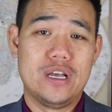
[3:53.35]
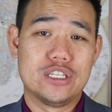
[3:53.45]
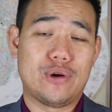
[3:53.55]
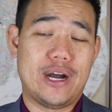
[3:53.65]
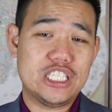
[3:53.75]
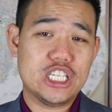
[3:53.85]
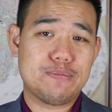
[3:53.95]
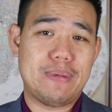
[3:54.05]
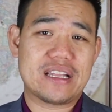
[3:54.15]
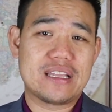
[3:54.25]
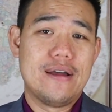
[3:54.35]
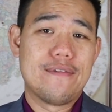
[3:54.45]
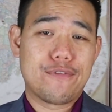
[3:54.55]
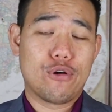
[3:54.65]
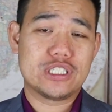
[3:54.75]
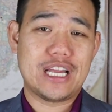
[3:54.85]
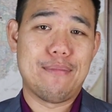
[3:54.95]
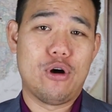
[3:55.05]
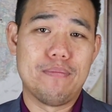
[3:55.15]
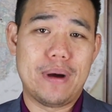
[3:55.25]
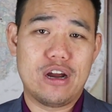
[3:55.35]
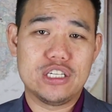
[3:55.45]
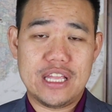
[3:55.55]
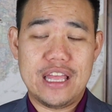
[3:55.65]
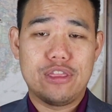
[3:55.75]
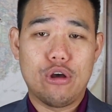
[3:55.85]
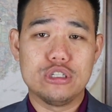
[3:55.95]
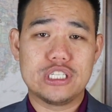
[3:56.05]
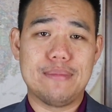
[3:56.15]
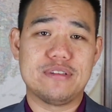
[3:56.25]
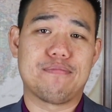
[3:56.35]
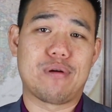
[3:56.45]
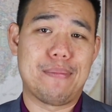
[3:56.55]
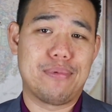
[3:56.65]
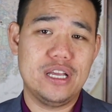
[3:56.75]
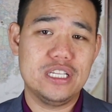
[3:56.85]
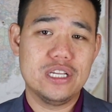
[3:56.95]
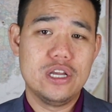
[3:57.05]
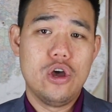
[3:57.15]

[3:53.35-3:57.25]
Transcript: So I suspect first-time home buyers in those types of properties